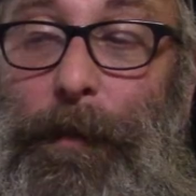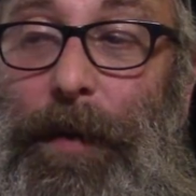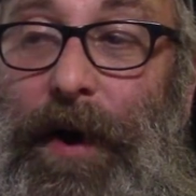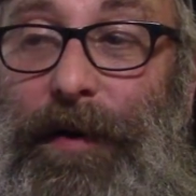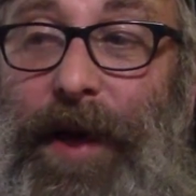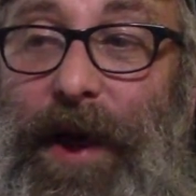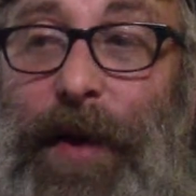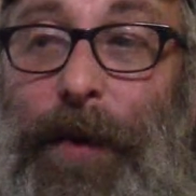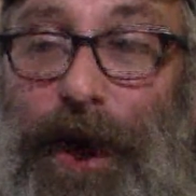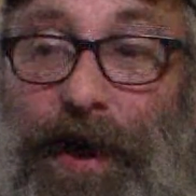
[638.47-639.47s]
But
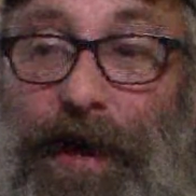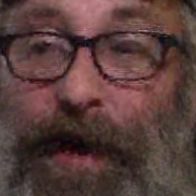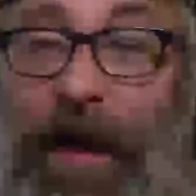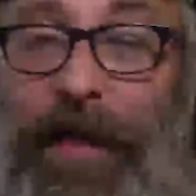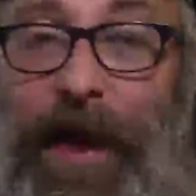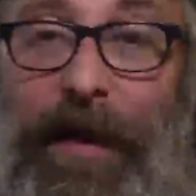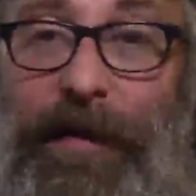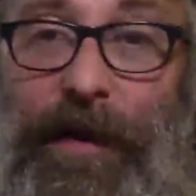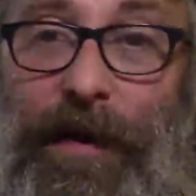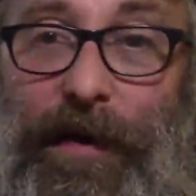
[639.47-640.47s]
anyway, and
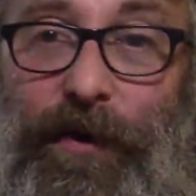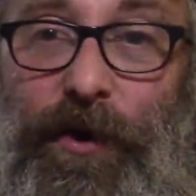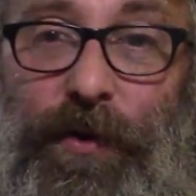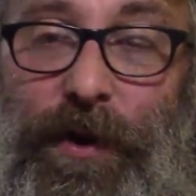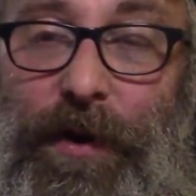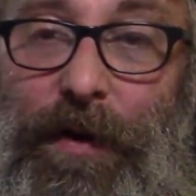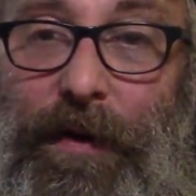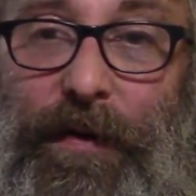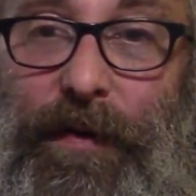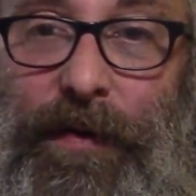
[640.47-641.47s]
then Junior
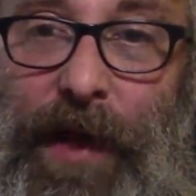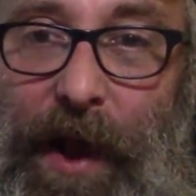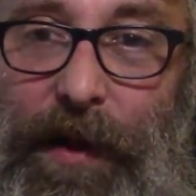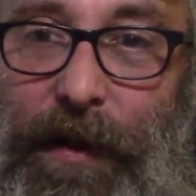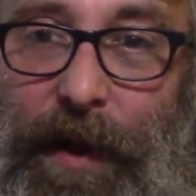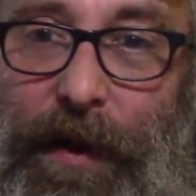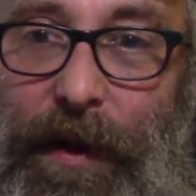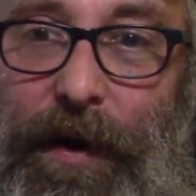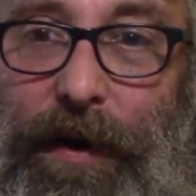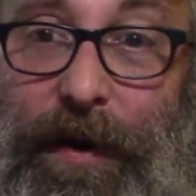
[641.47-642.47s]
looks exactly like
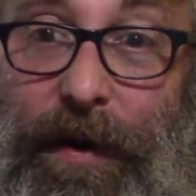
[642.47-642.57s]
Larry.